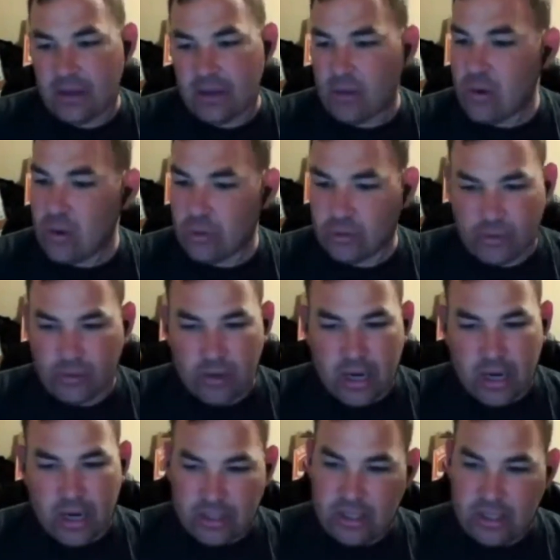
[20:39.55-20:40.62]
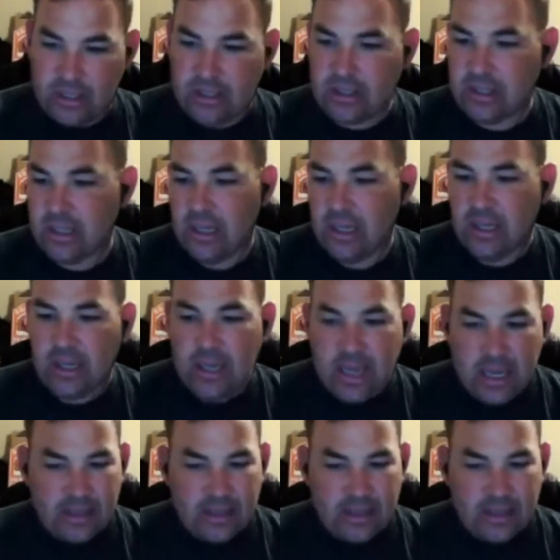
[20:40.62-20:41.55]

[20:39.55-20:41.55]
one guy that holds grudges